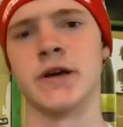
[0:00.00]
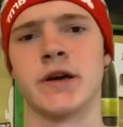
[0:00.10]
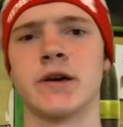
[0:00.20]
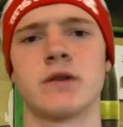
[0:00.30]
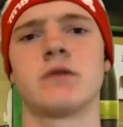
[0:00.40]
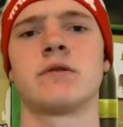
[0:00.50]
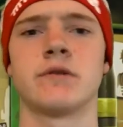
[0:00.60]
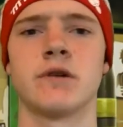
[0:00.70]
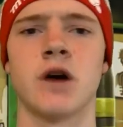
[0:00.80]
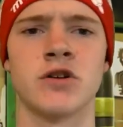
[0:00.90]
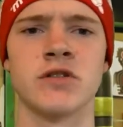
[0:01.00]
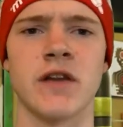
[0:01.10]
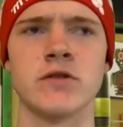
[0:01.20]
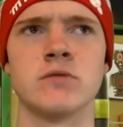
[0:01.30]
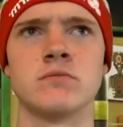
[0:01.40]

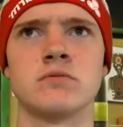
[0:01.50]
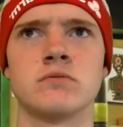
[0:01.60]
111,